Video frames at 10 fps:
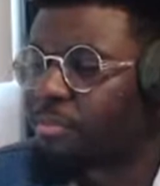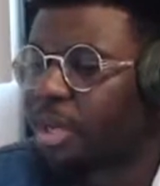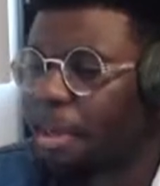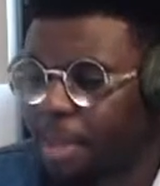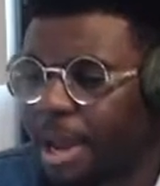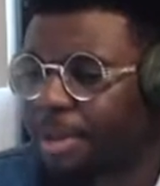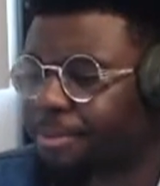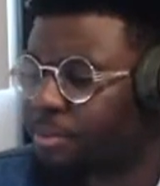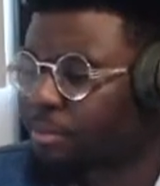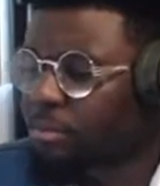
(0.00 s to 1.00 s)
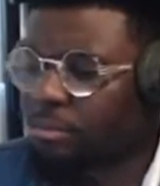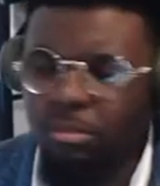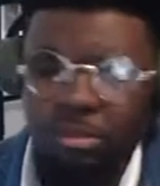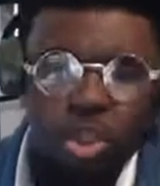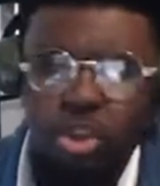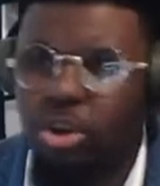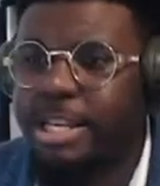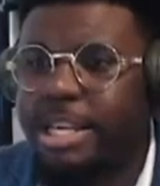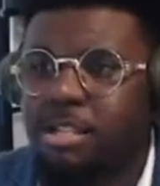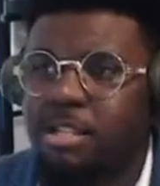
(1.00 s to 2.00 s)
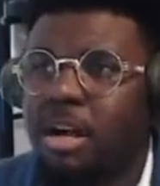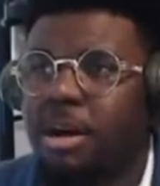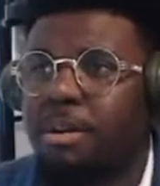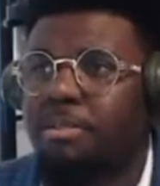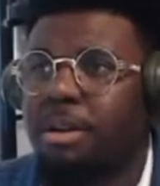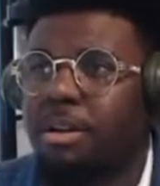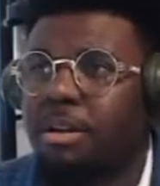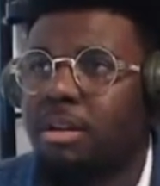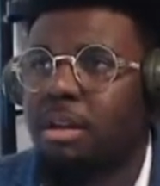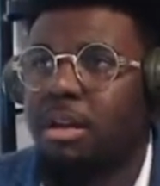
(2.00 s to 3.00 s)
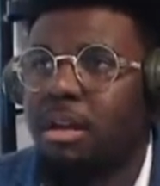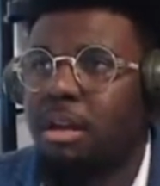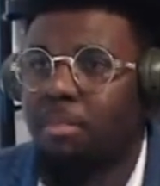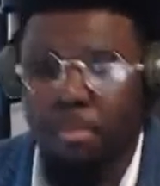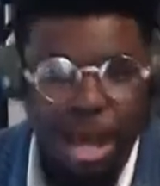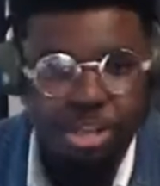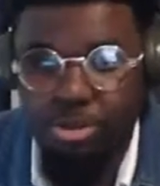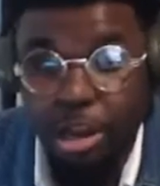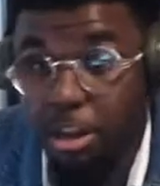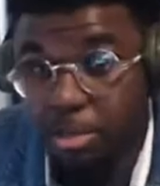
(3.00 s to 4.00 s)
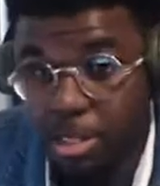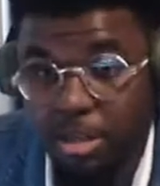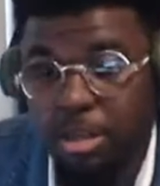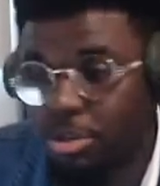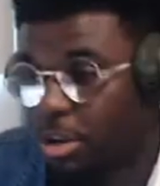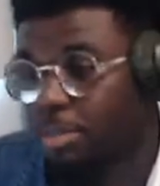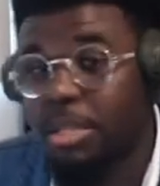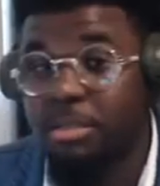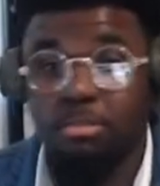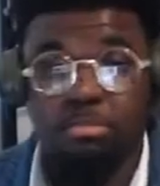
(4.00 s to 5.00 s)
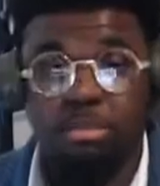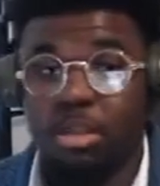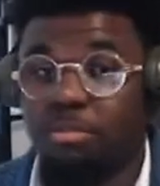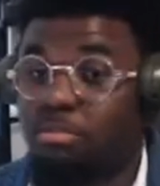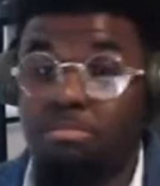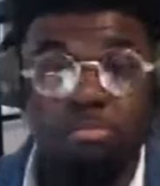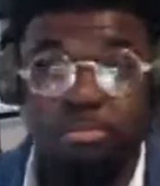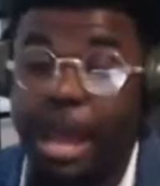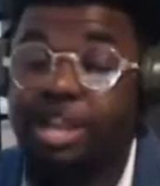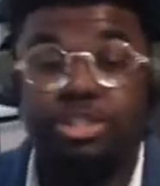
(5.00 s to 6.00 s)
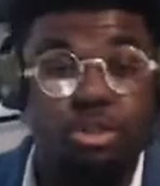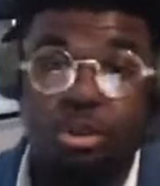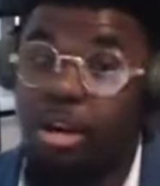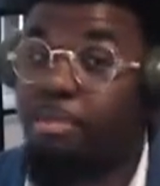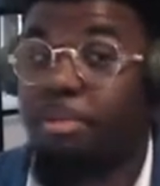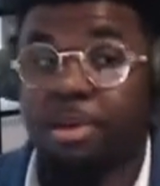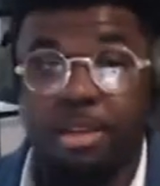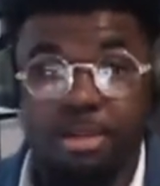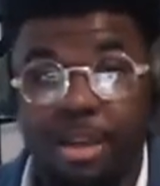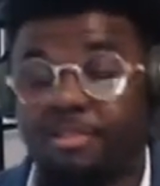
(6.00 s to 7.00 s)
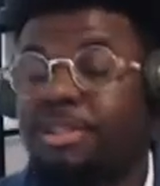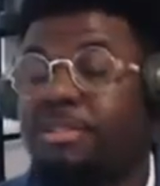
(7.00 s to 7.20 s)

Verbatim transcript: but you're gonna get some magical element to this. Gonna be some, some mm, magic's gonna come up in this heavy.